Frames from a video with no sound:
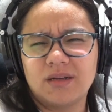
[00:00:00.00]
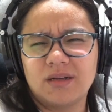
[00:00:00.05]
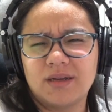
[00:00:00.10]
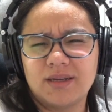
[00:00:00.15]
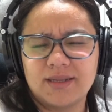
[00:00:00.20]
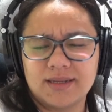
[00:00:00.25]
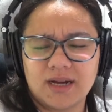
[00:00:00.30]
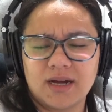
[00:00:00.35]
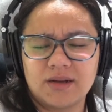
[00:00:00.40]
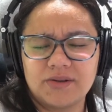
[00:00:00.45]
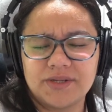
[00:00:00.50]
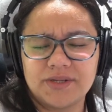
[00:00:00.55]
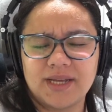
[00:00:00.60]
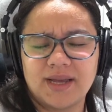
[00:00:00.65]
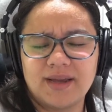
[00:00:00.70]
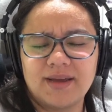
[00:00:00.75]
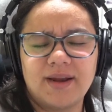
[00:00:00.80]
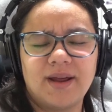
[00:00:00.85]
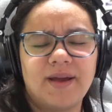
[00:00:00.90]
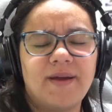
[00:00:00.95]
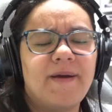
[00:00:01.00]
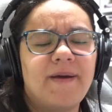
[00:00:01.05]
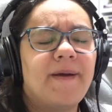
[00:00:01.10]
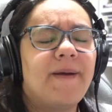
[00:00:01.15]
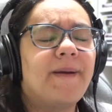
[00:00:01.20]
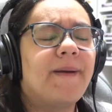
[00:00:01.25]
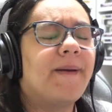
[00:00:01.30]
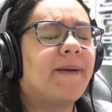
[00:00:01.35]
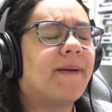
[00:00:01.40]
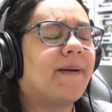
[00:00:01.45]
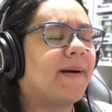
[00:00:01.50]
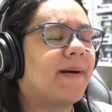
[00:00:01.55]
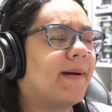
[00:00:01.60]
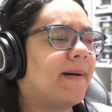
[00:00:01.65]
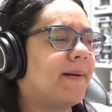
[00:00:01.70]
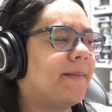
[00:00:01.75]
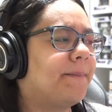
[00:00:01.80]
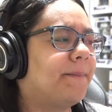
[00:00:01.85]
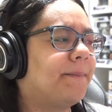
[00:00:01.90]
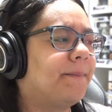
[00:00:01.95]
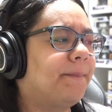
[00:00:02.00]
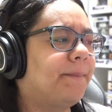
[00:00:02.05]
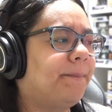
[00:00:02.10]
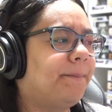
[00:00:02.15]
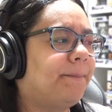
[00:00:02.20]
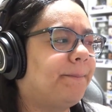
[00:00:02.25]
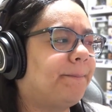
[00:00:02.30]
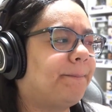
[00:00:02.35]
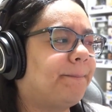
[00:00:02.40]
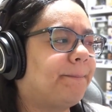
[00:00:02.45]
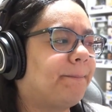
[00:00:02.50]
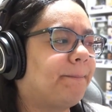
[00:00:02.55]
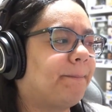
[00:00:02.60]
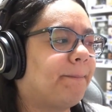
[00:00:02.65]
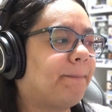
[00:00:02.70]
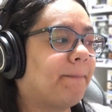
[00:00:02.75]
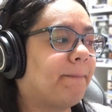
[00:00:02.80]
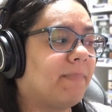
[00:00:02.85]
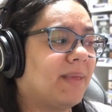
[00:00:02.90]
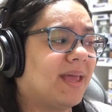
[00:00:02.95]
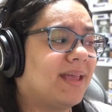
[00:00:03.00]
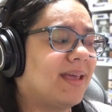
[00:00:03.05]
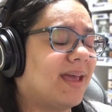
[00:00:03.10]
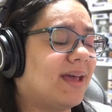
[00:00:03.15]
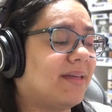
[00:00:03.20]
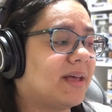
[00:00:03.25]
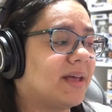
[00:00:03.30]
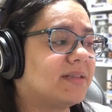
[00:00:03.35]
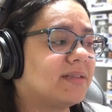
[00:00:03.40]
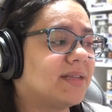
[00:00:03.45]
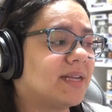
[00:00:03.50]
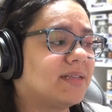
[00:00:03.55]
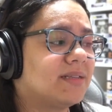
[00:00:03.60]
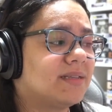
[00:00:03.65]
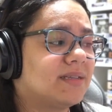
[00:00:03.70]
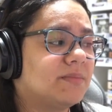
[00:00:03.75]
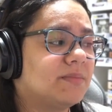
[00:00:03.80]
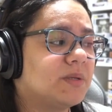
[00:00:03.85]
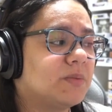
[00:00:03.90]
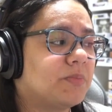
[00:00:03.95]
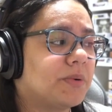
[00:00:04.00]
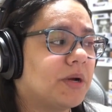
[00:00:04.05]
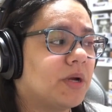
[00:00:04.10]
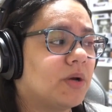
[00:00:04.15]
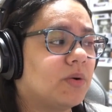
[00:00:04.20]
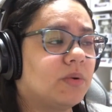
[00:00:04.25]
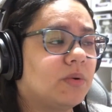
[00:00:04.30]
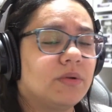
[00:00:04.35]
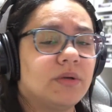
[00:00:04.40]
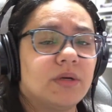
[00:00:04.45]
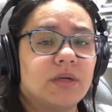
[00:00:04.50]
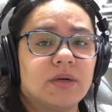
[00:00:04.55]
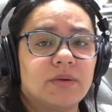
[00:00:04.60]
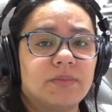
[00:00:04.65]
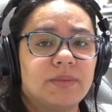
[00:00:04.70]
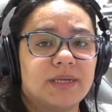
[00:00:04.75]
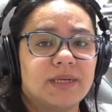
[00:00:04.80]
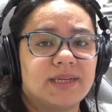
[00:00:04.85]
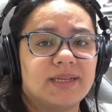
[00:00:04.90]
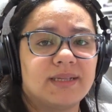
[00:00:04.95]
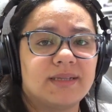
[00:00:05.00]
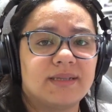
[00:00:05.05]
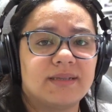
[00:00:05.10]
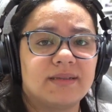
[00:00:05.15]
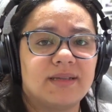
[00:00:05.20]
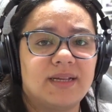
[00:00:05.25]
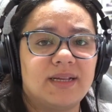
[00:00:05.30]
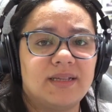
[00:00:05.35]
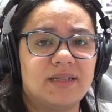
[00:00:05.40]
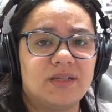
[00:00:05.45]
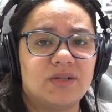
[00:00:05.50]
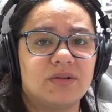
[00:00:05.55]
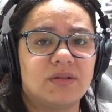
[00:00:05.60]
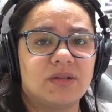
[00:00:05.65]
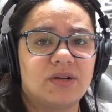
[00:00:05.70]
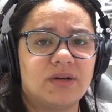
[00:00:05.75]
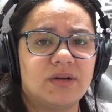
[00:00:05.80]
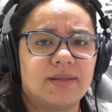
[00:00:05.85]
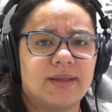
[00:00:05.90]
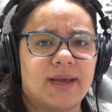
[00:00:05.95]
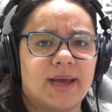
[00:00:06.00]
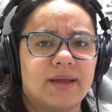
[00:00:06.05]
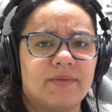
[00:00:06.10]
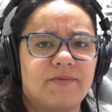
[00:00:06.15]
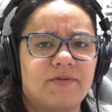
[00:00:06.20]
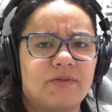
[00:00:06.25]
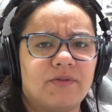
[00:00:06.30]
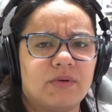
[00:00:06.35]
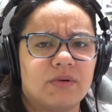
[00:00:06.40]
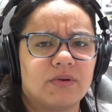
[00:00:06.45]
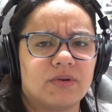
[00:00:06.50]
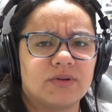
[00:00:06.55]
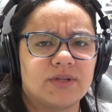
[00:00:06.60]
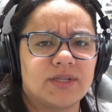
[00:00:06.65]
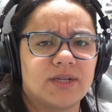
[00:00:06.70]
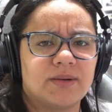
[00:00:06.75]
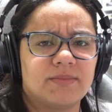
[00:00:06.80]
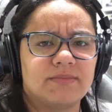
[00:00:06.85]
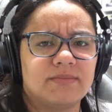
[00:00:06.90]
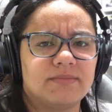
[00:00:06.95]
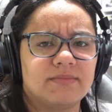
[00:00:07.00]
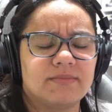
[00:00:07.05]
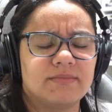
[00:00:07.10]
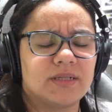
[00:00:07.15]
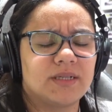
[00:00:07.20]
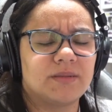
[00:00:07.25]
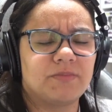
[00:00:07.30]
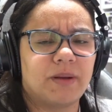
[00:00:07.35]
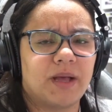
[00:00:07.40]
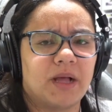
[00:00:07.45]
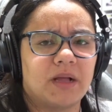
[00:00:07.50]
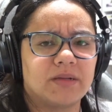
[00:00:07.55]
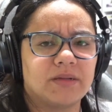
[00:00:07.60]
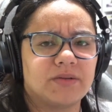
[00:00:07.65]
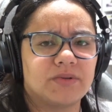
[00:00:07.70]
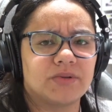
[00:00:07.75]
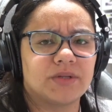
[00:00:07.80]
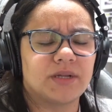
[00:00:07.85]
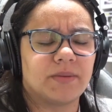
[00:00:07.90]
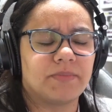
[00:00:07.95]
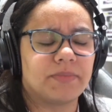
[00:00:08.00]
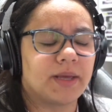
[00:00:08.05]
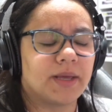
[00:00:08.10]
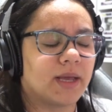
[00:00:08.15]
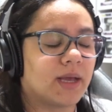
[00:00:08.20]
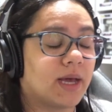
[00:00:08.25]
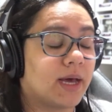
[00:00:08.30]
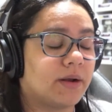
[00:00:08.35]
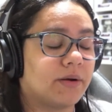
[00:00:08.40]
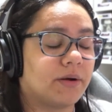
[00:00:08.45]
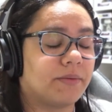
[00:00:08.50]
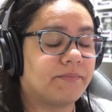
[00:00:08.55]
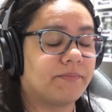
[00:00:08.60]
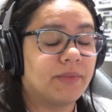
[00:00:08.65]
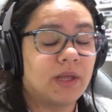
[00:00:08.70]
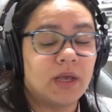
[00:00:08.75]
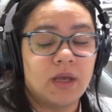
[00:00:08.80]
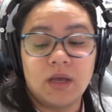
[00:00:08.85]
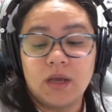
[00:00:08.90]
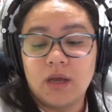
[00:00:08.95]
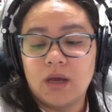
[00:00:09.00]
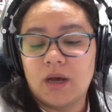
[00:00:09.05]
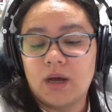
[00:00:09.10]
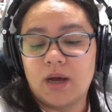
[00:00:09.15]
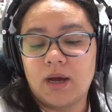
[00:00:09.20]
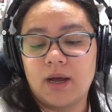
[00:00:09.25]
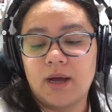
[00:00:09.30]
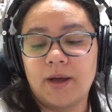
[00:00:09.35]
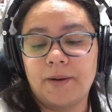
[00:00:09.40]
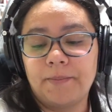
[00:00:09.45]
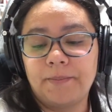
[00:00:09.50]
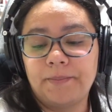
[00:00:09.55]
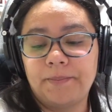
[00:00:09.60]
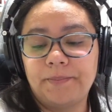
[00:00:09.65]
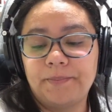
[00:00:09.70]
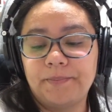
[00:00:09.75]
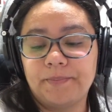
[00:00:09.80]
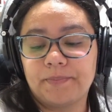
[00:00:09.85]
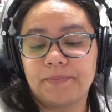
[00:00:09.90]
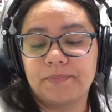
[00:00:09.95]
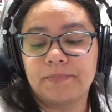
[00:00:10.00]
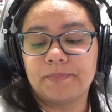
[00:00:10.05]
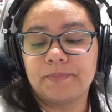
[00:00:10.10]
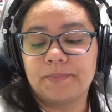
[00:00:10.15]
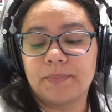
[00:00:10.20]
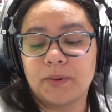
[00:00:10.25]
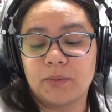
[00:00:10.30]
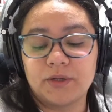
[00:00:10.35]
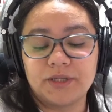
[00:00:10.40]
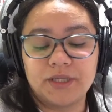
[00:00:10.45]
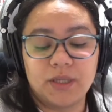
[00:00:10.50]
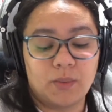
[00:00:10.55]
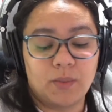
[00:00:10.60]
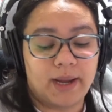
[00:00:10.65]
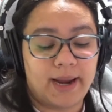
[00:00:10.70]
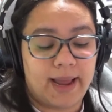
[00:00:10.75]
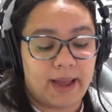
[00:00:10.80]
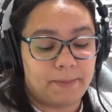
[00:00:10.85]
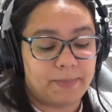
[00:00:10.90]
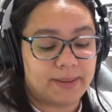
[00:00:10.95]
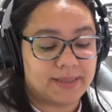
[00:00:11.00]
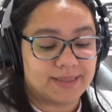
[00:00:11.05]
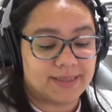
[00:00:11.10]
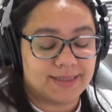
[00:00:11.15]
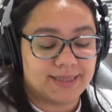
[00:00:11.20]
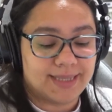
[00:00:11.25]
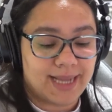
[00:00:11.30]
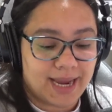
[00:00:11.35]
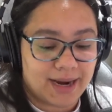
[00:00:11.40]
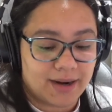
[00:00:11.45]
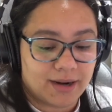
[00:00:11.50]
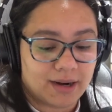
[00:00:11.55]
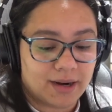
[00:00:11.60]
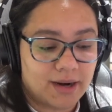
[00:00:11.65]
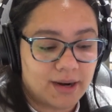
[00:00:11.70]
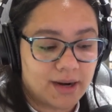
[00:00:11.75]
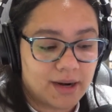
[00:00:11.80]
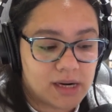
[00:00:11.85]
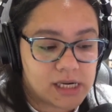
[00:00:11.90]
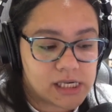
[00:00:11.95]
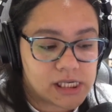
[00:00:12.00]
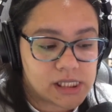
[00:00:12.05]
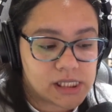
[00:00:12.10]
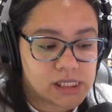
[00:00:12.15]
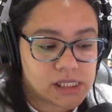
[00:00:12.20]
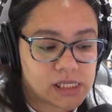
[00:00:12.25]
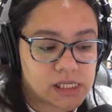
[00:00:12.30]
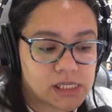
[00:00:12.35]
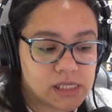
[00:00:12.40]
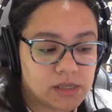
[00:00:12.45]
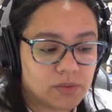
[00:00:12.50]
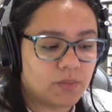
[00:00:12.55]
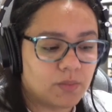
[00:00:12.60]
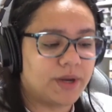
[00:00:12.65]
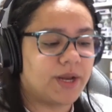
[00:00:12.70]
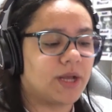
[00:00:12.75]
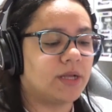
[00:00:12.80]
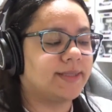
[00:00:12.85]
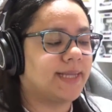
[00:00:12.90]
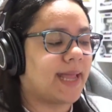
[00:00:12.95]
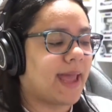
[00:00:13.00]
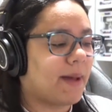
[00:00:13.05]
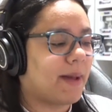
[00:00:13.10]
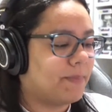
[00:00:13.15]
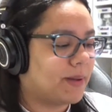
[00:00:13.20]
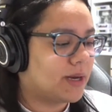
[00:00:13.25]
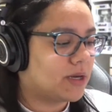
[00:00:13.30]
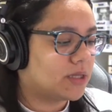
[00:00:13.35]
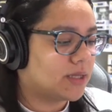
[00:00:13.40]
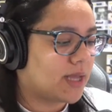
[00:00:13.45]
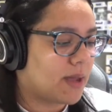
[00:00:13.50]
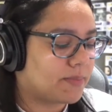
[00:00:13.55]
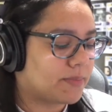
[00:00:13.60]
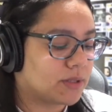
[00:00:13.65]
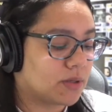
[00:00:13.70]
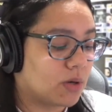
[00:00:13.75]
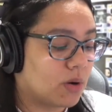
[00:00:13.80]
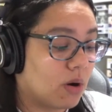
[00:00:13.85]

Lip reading: Is that how you say it? And yeah, that seems pretty cool, you know, because they need to learn that for some spells or something. I don't know. But we'll see what happens there. What else happened on the episode?